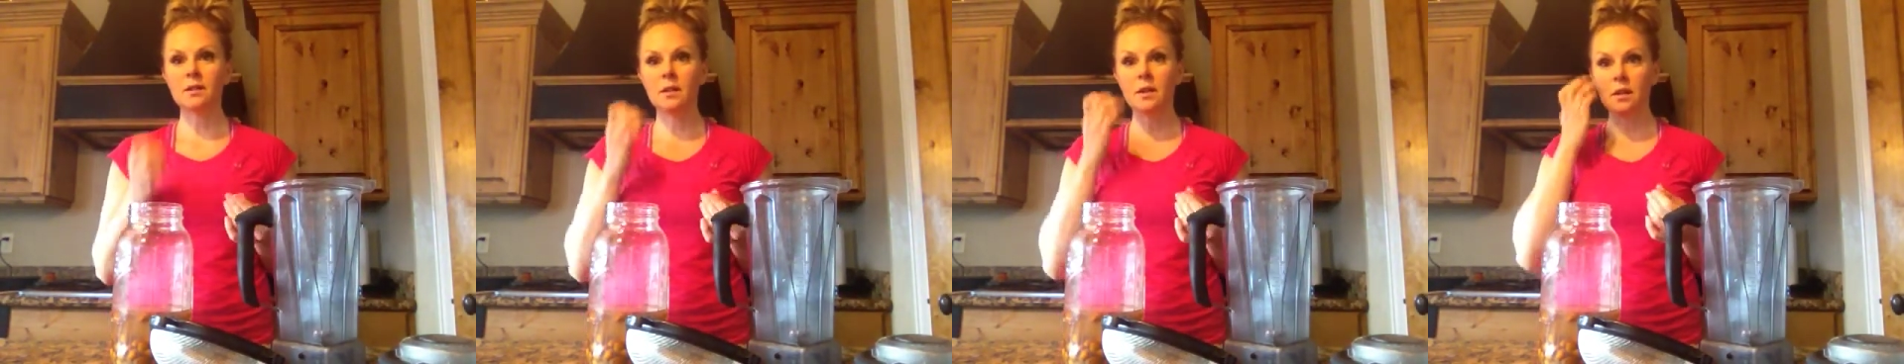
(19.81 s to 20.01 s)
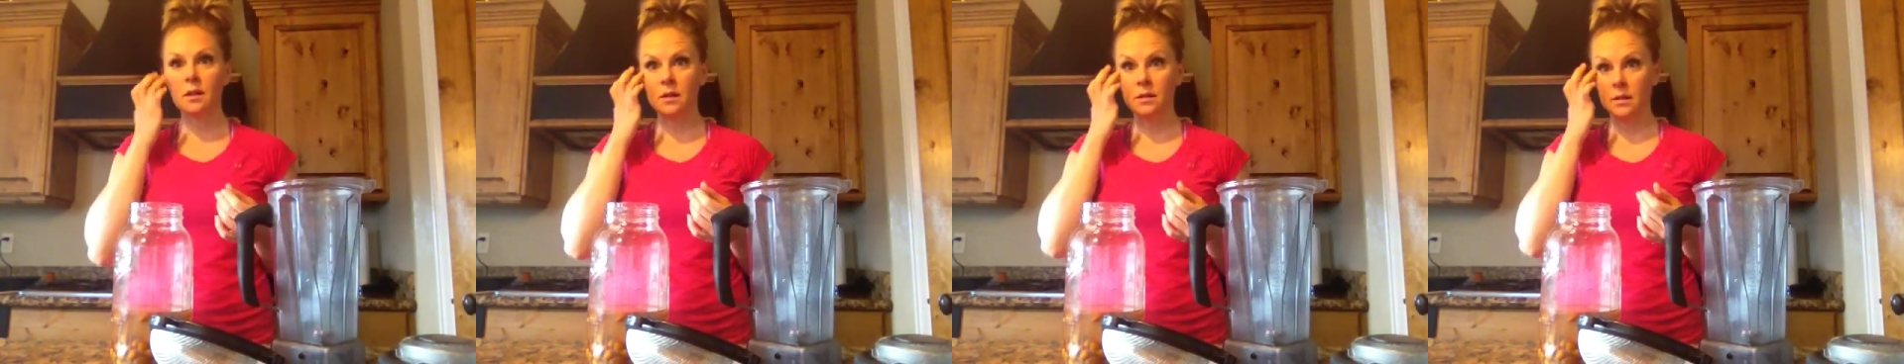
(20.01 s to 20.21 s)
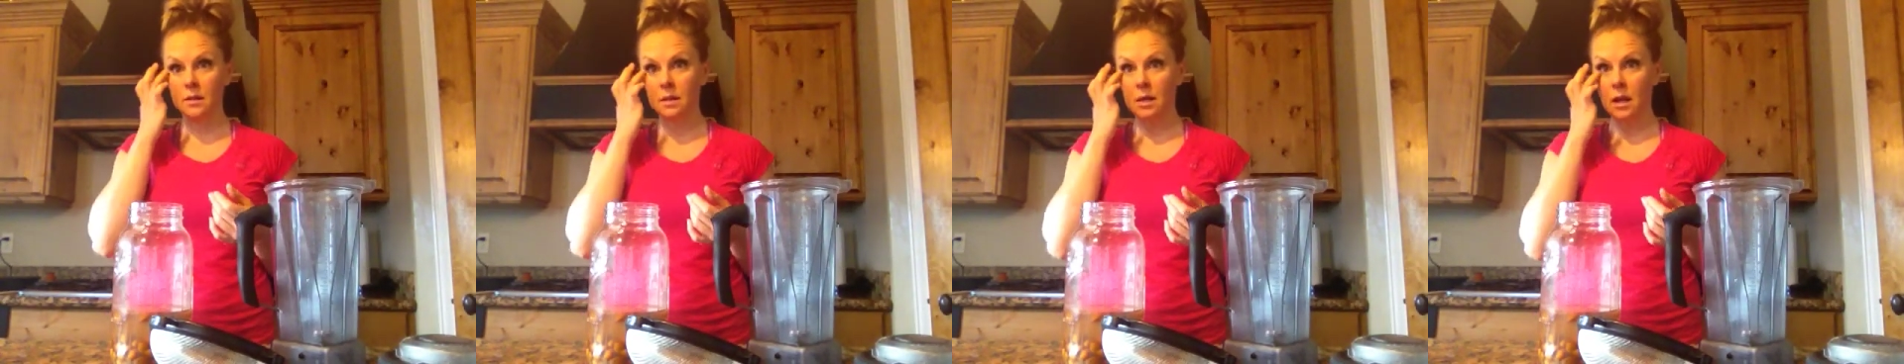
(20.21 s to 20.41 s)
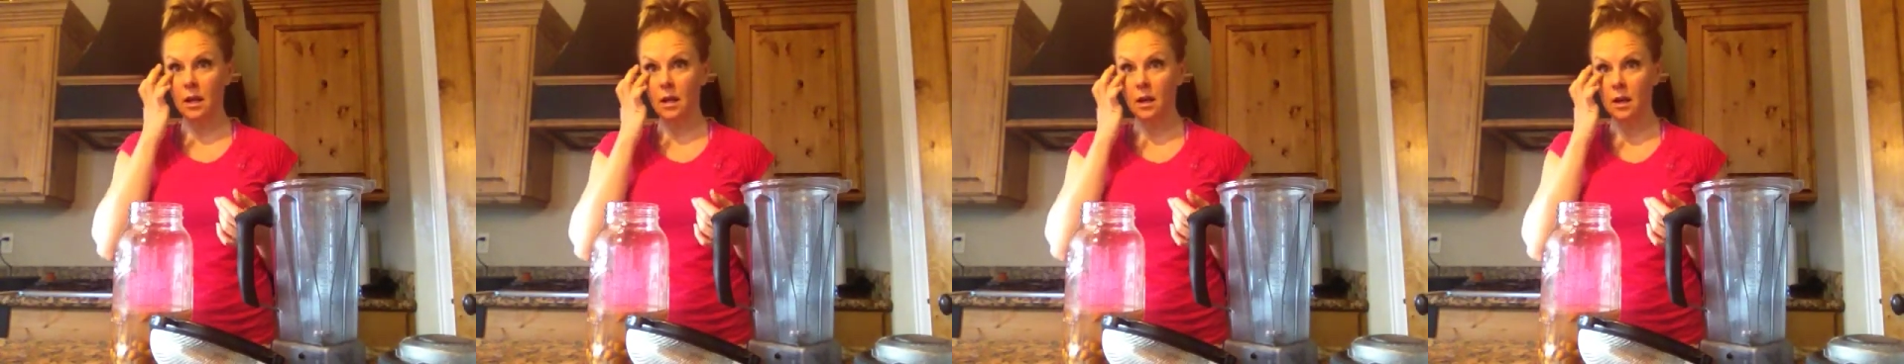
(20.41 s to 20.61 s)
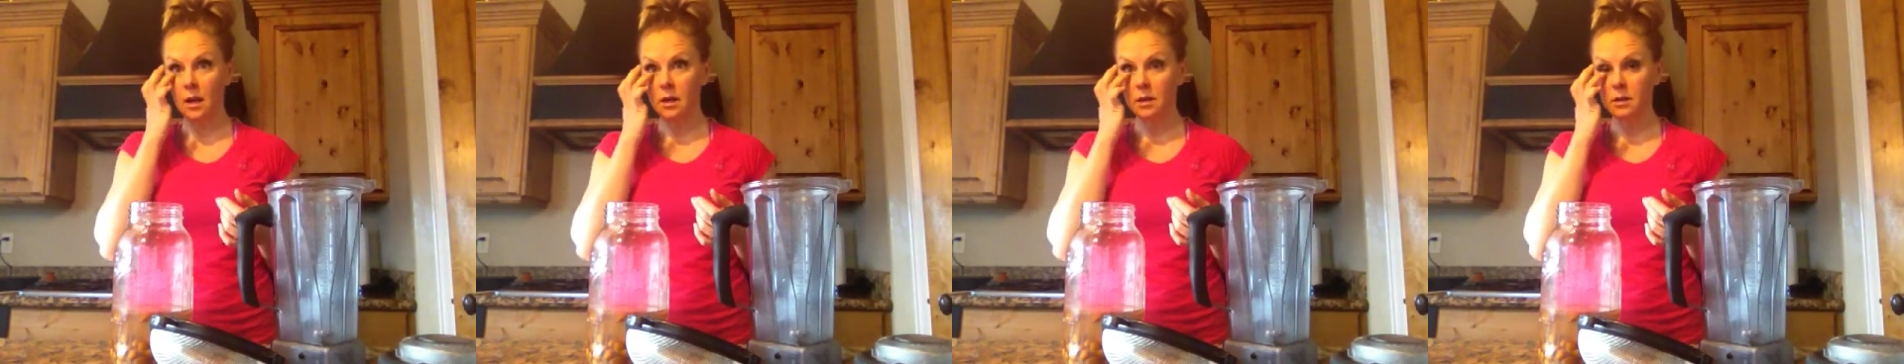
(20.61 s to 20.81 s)
and it doesn't take
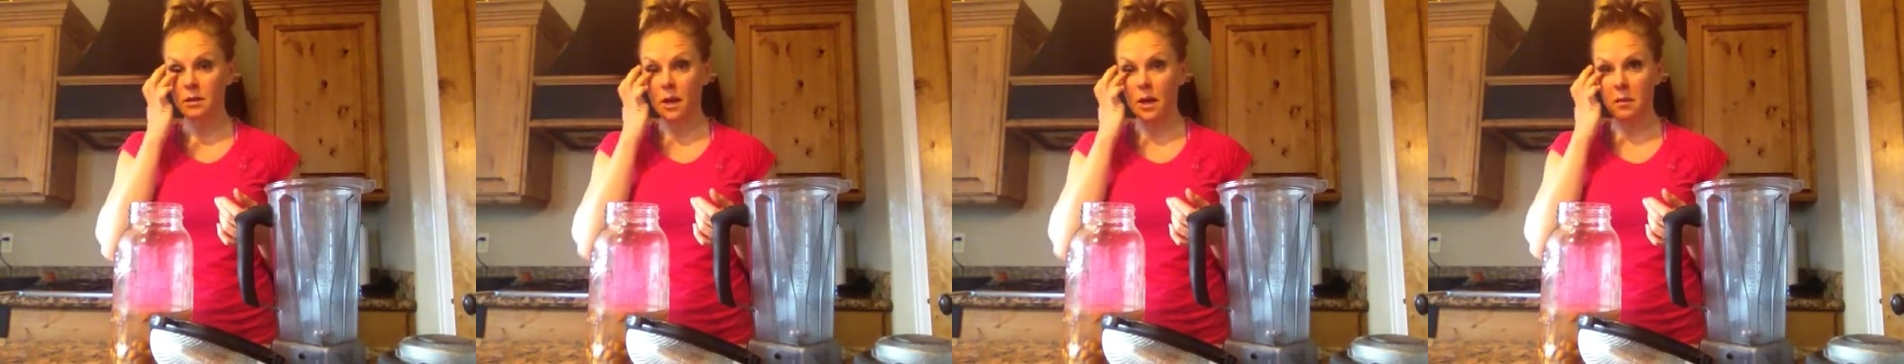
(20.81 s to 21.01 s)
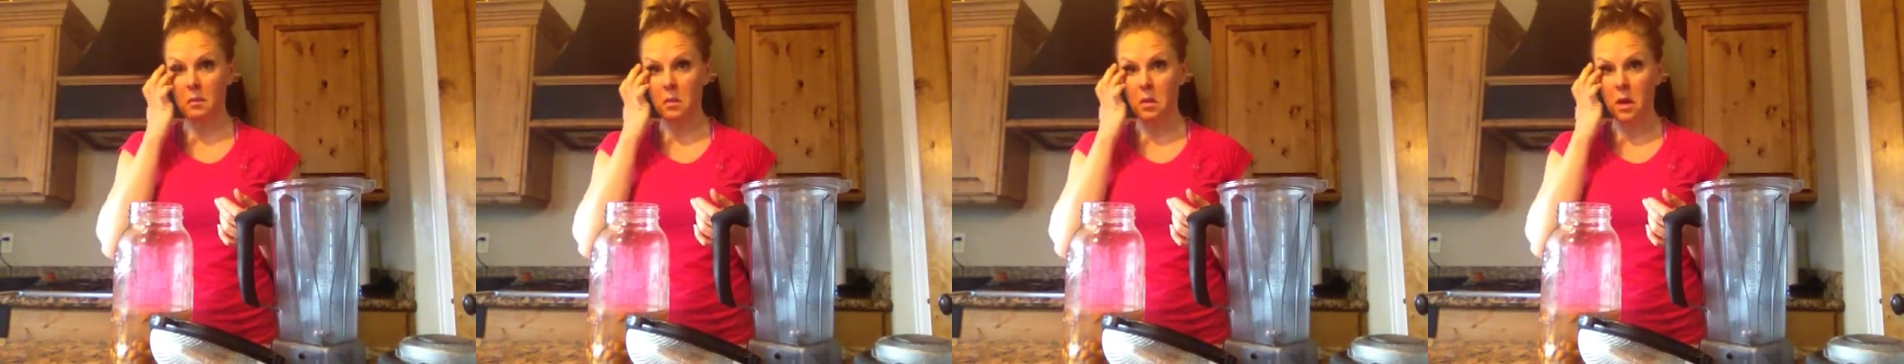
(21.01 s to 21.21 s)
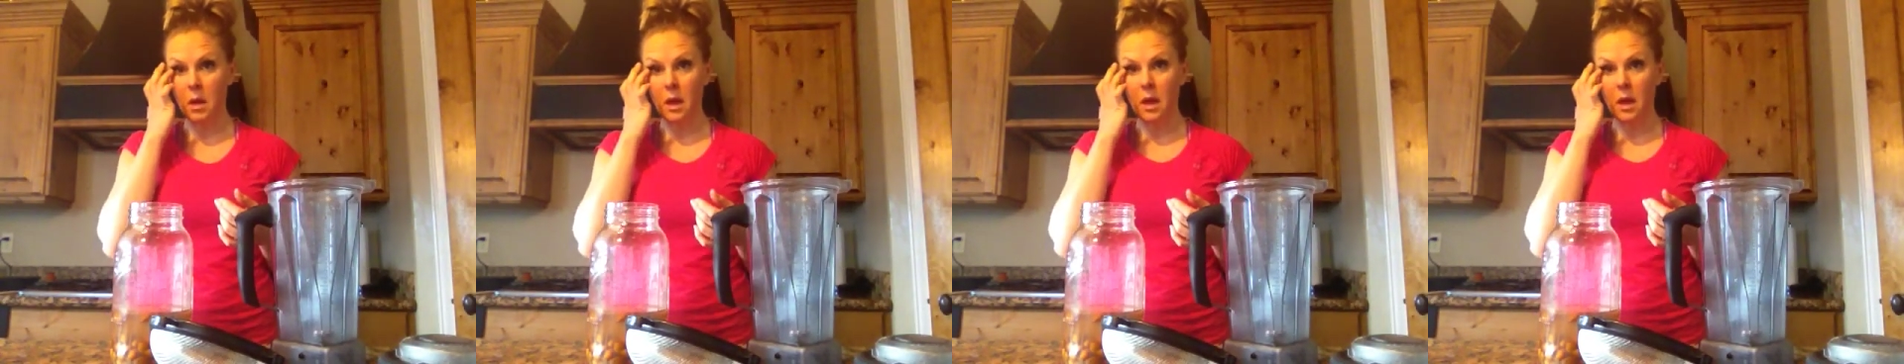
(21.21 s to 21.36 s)
a lot of time.